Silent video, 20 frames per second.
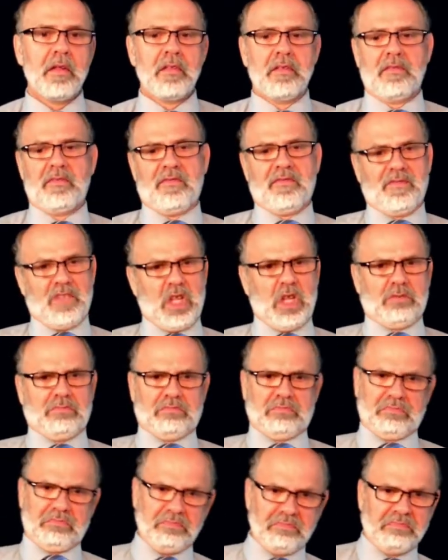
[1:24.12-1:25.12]
deafened,
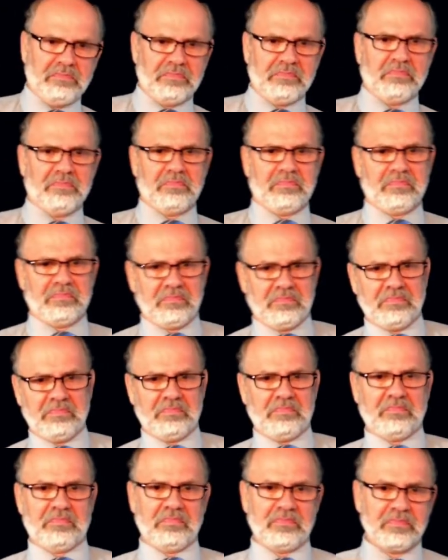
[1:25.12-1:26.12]
and oral deaf
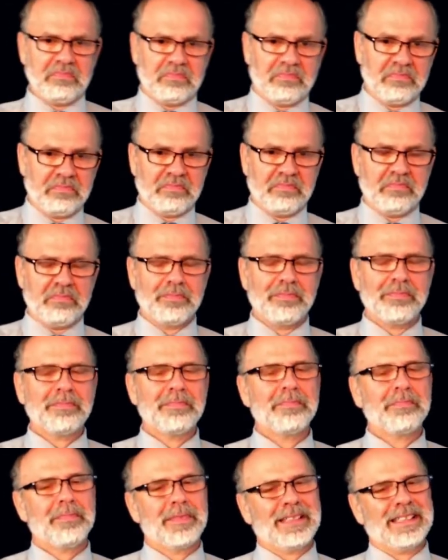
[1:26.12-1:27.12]
people.
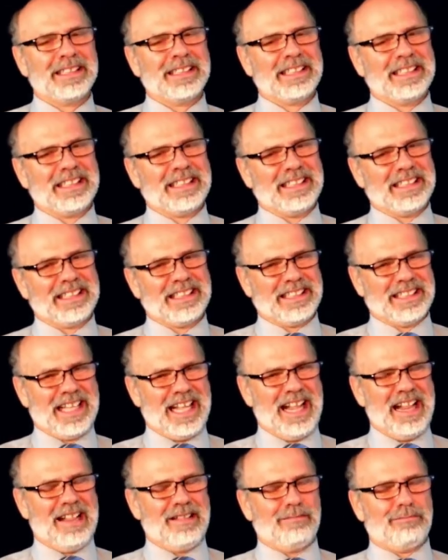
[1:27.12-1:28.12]
We have
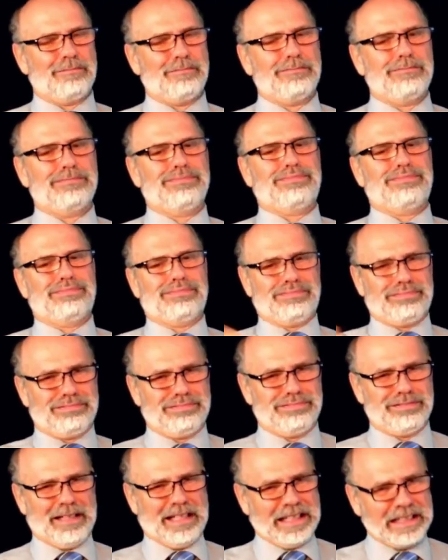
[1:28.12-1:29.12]
made progress,
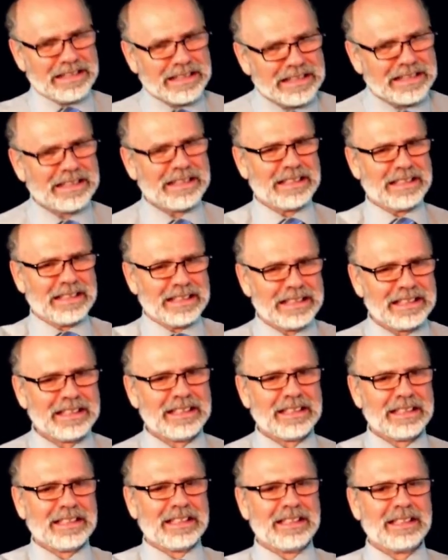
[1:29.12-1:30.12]

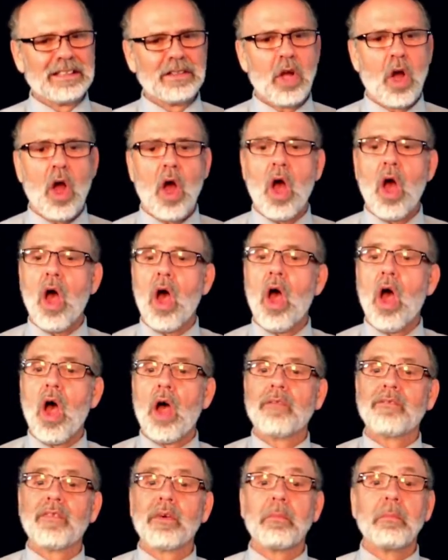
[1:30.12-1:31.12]
but there is
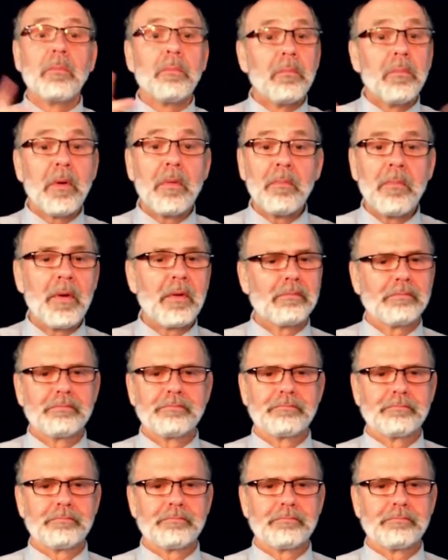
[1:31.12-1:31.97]
still work to do.